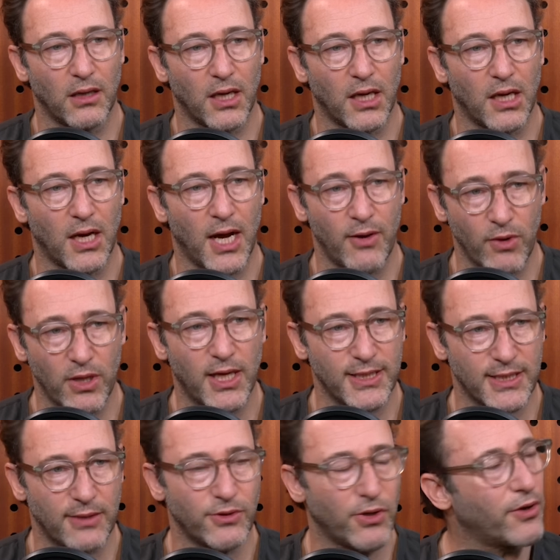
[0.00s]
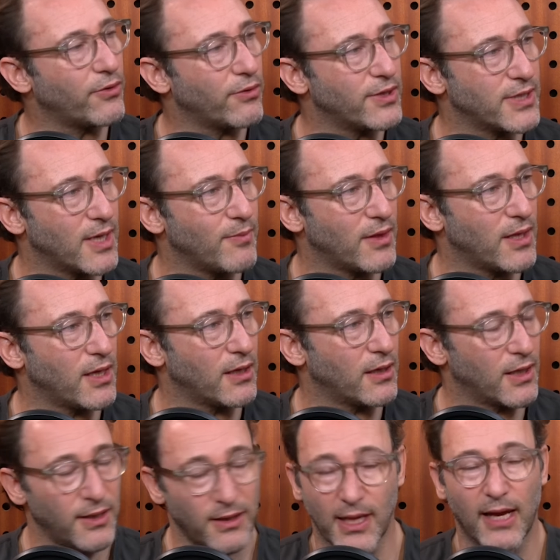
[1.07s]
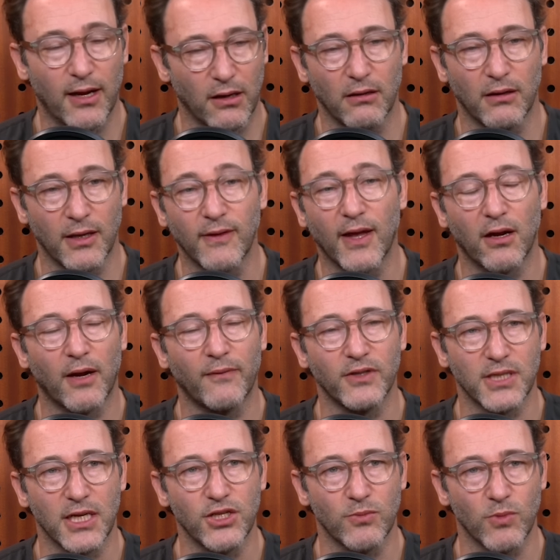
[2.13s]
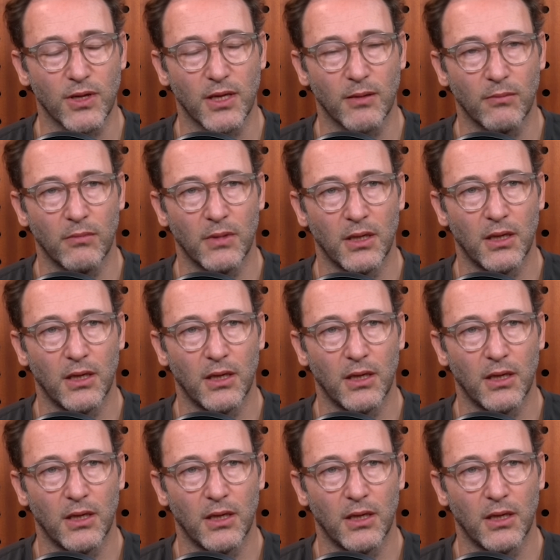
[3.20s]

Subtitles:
I realized I was going through the same thing in that conversation with him.